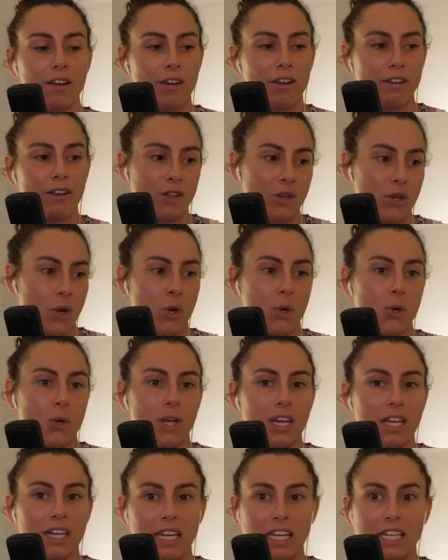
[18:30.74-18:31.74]
you know,
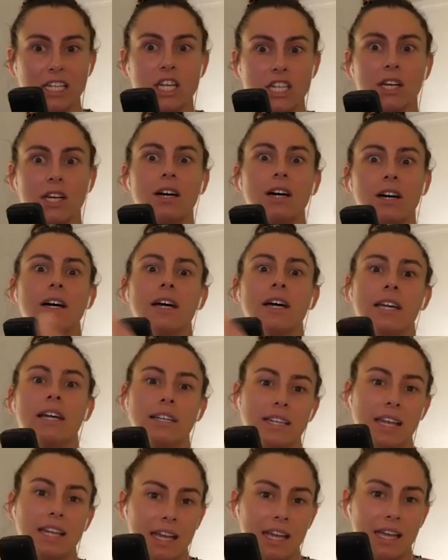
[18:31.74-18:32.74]
an
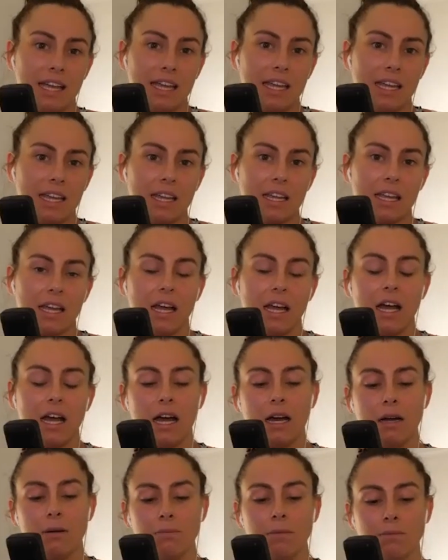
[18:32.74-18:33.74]
entire day
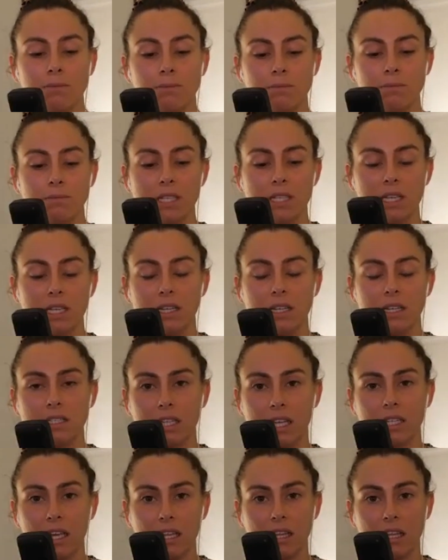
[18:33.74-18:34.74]
um, to
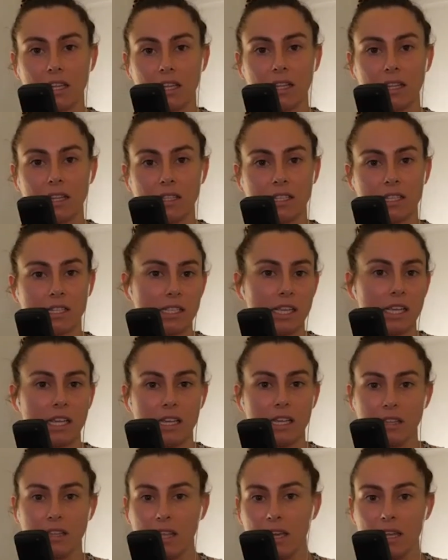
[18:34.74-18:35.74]
to get to
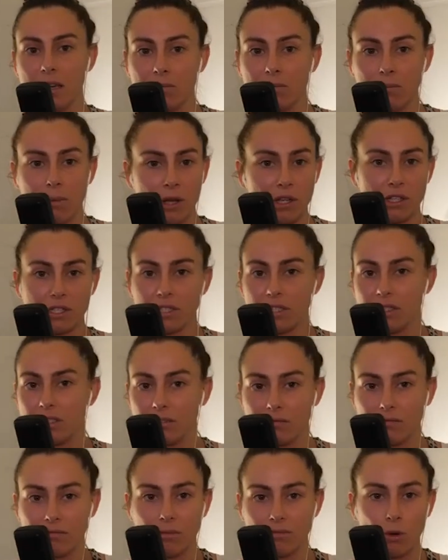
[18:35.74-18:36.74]
see their
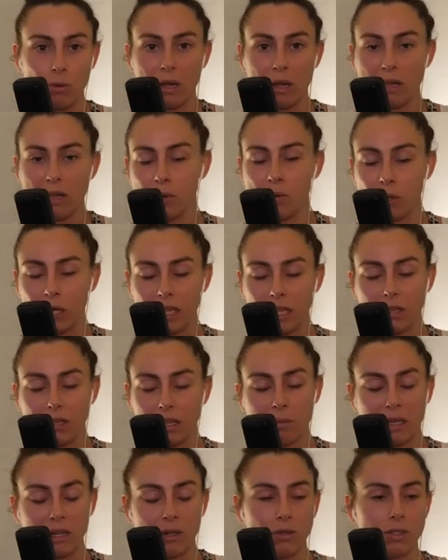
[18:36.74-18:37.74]
person or people get
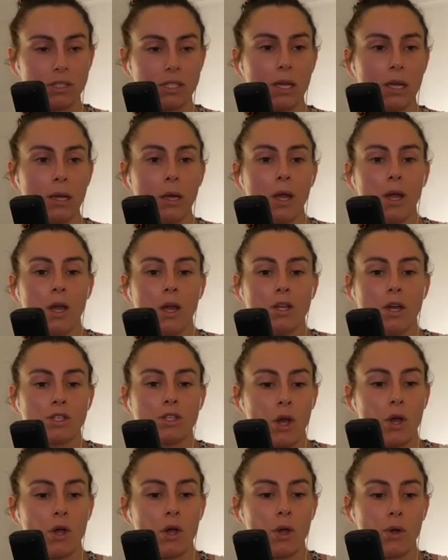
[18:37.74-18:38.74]
the medals. Mm-hmm.
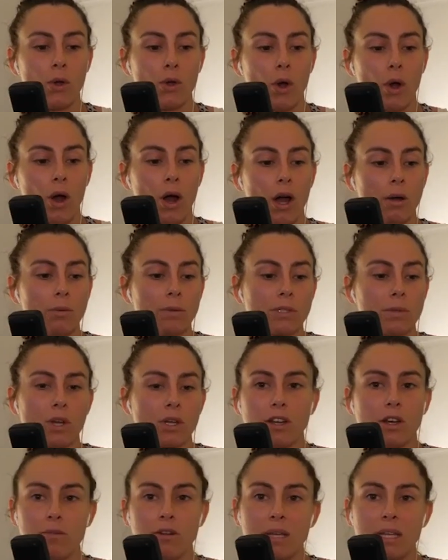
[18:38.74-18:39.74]
So I was
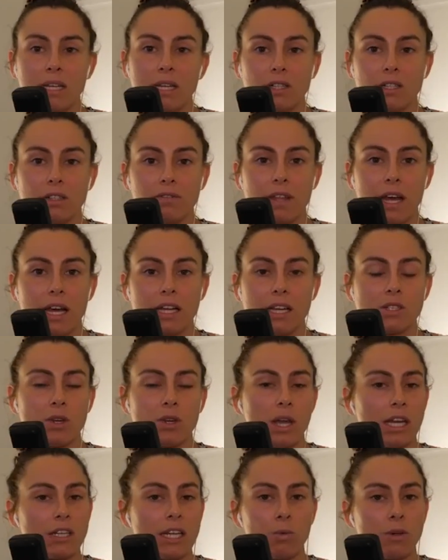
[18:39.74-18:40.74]
kind of middle of that. So I
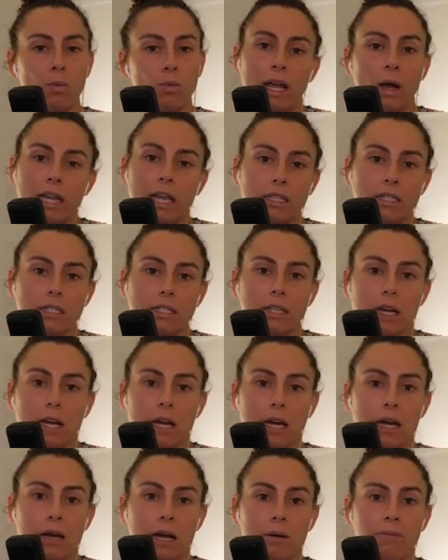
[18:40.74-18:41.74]
had to wait
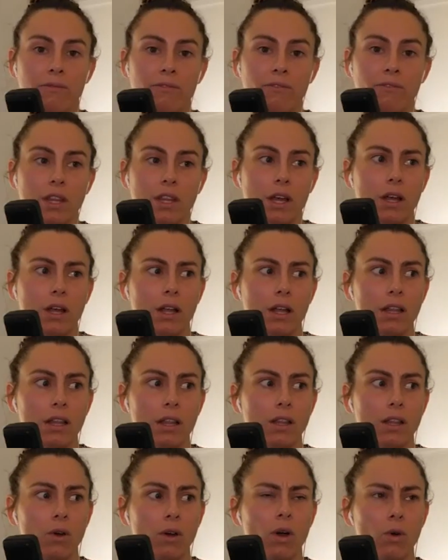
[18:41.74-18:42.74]
um, for the,
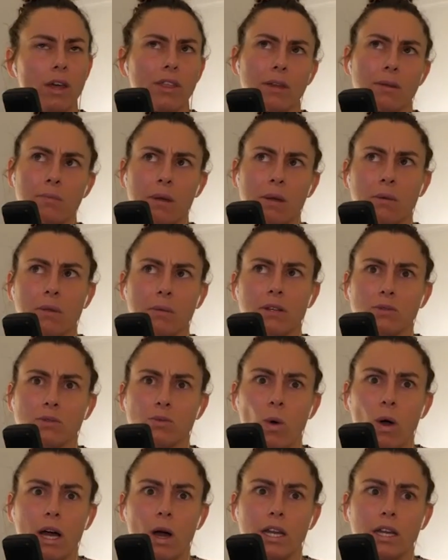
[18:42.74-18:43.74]
or I think maybe there's
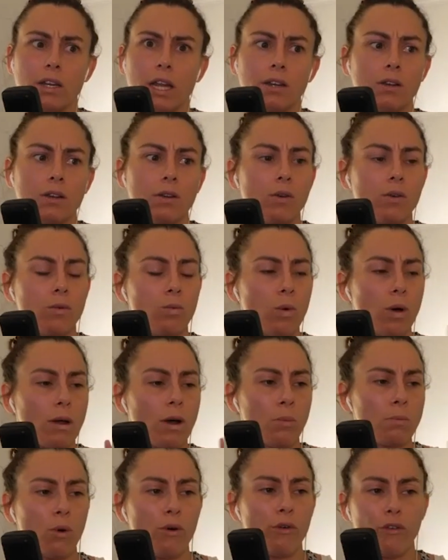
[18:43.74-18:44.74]
one,
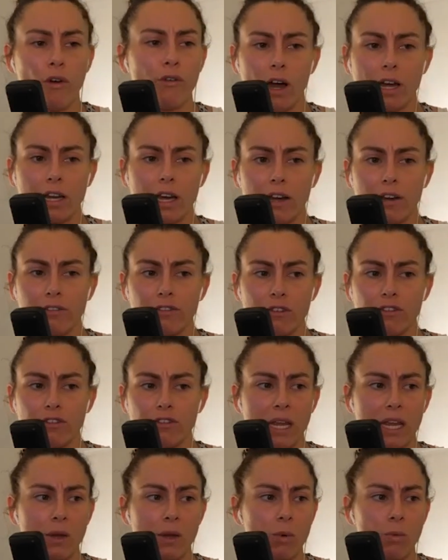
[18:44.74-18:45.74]
one more fight after
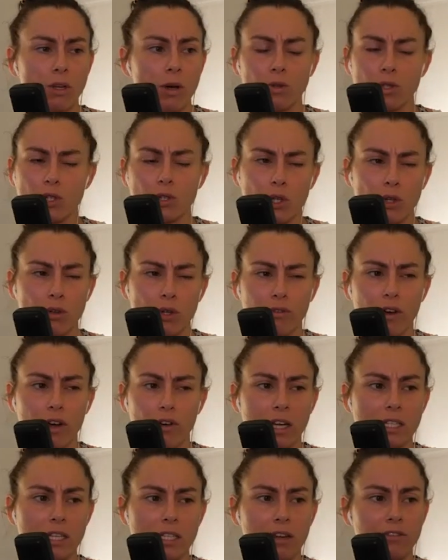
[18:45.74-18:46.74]
me, one or two
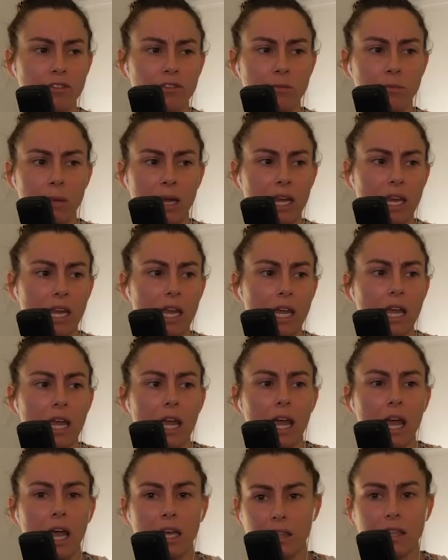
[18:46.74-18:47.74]
fights after me,
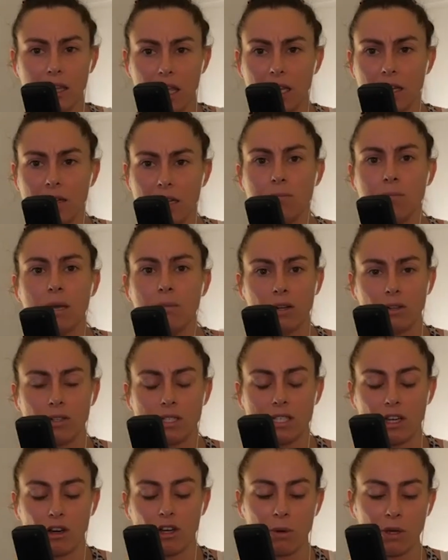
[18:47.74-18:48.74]
and then medal
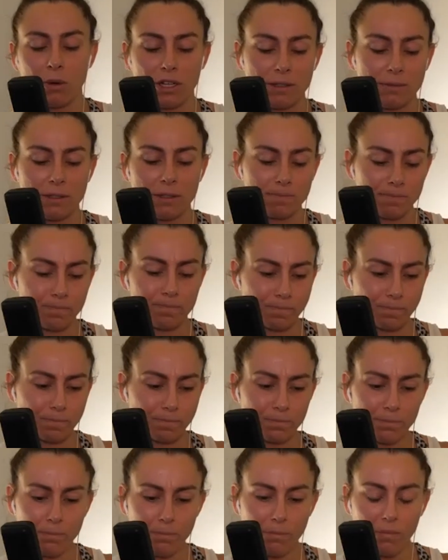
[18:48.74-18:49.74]
ceremony.
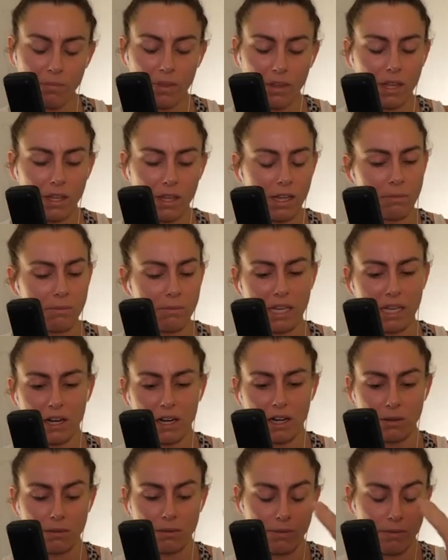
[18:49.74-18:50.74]
And man,
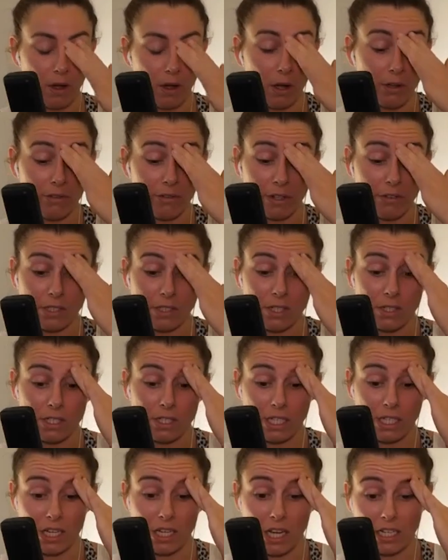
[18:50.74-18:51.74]
I, I felt so
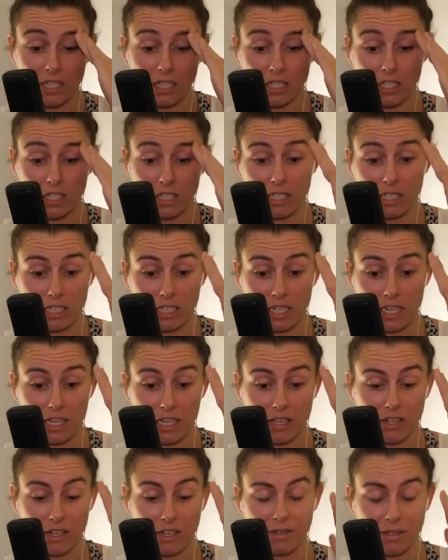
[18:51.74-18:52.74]
sick. I had to just sit
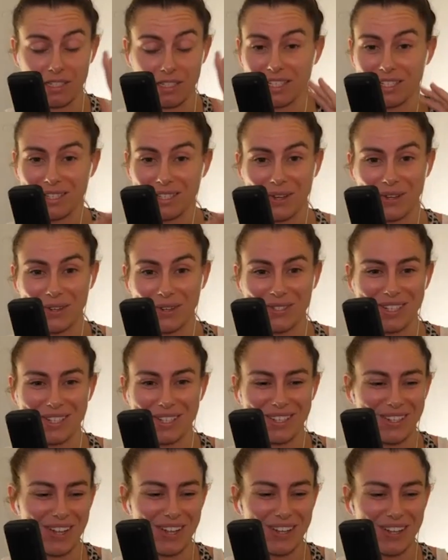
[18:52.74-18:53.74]
down and sit so
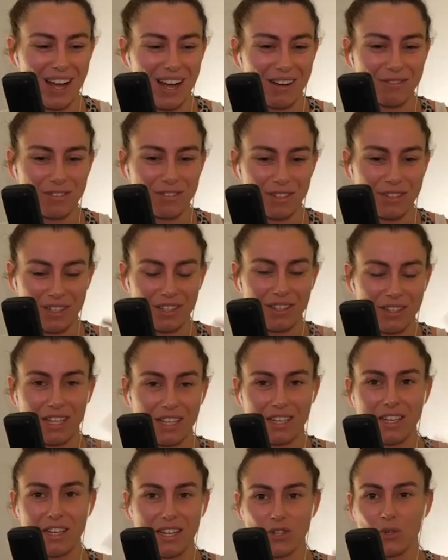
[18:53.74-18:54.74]
still after
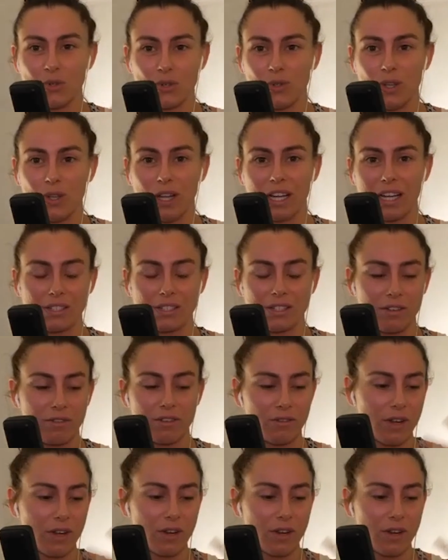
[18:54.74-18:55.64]
the initial like sort of,